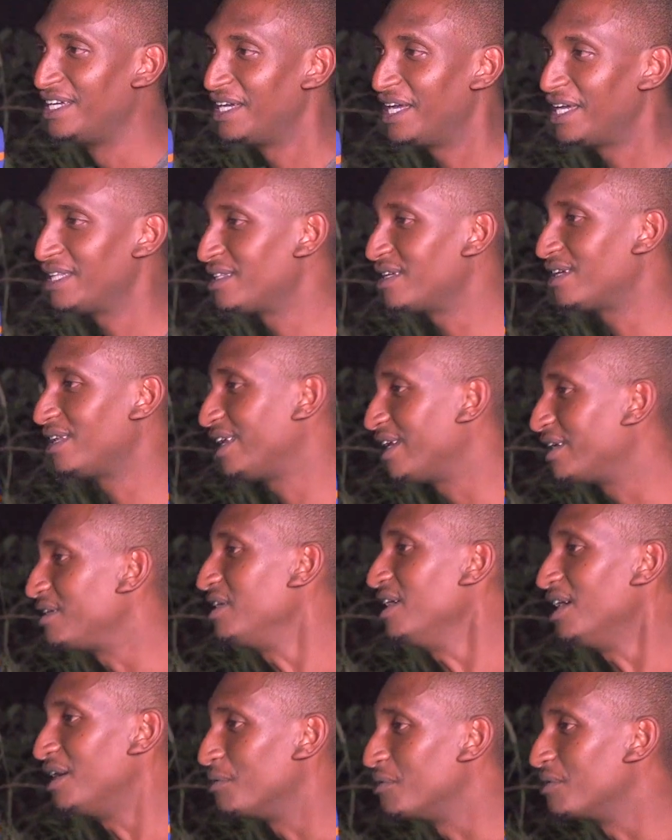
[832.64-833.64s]
Yes. And they're
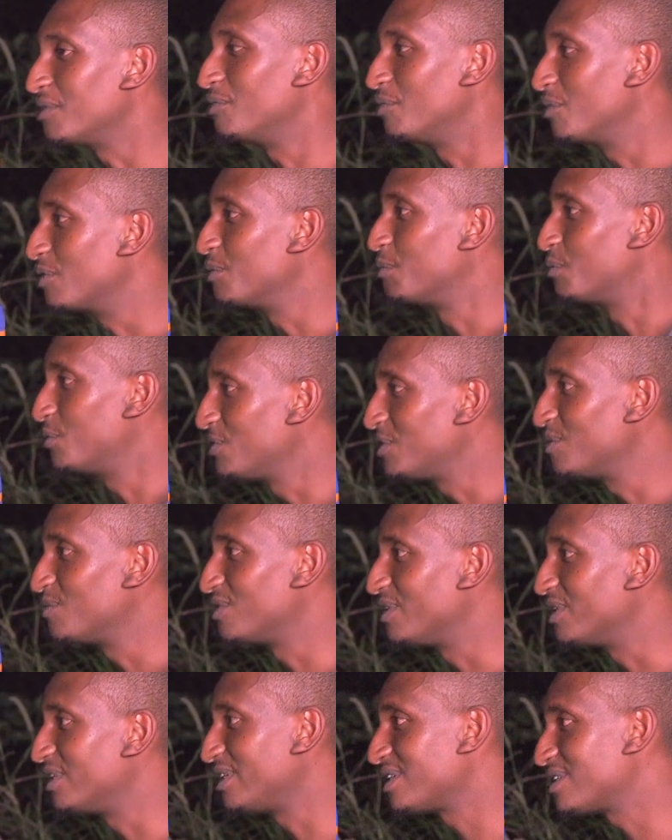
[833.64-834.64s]
like, yeah, we could push him
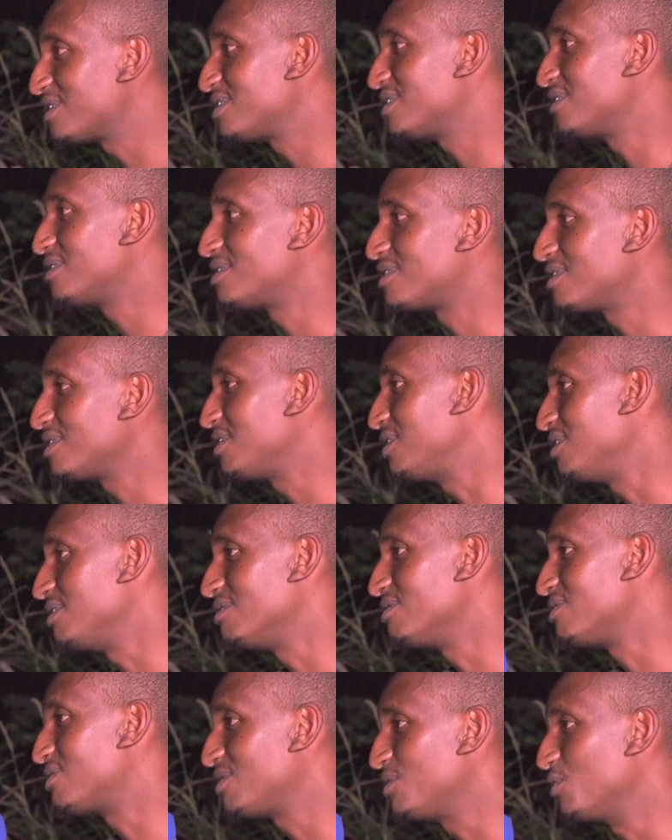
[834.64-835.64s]
to the next stage,
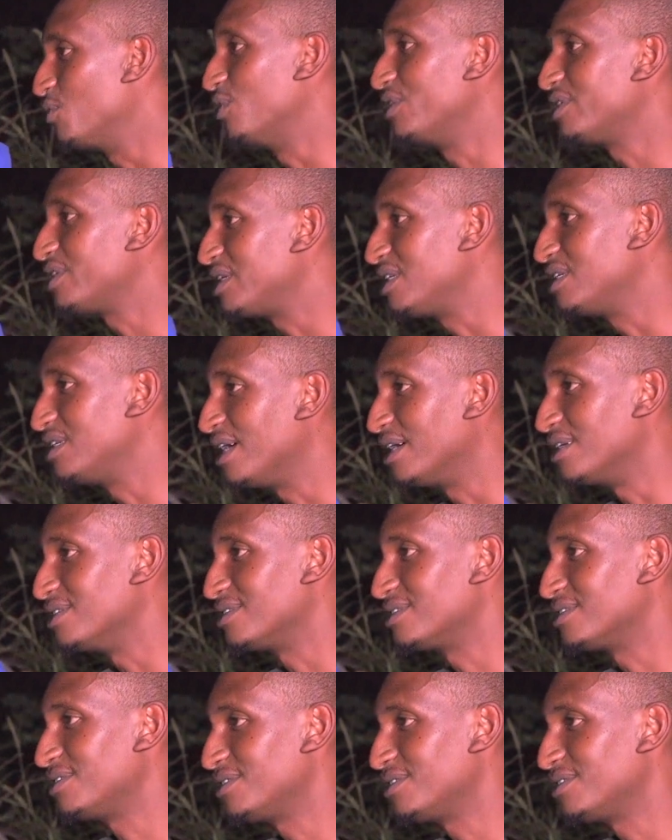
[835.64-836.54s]
see what he does,